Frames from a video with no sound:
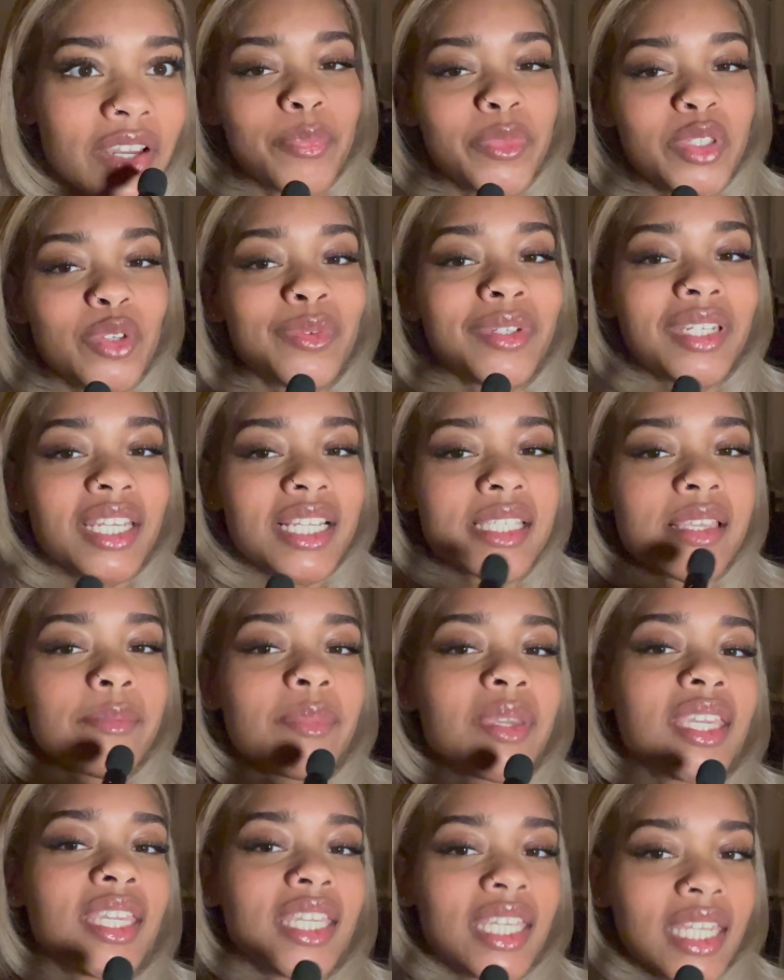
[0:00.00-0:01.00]
You need to
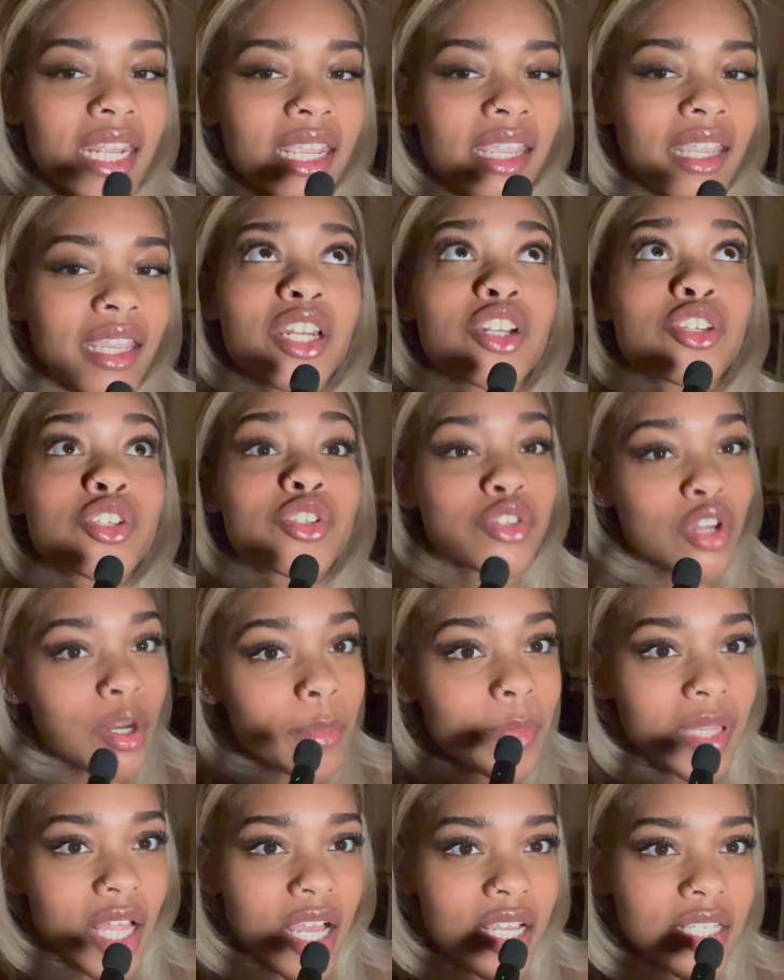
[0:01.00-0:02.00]
be eating in a
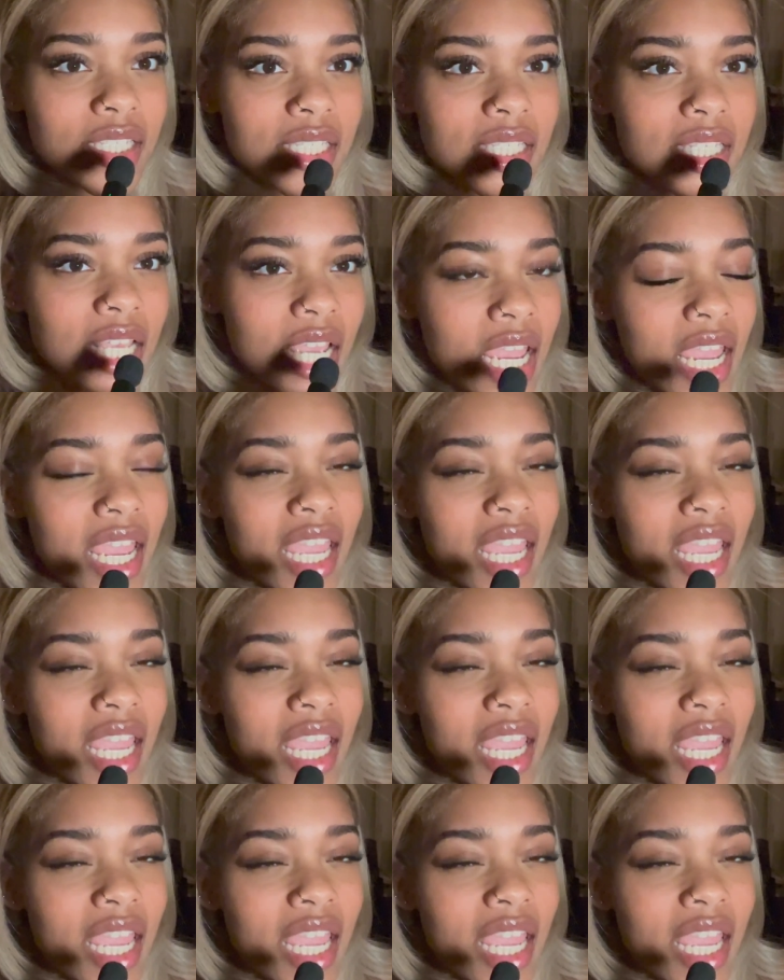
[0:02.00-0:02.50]
surplus.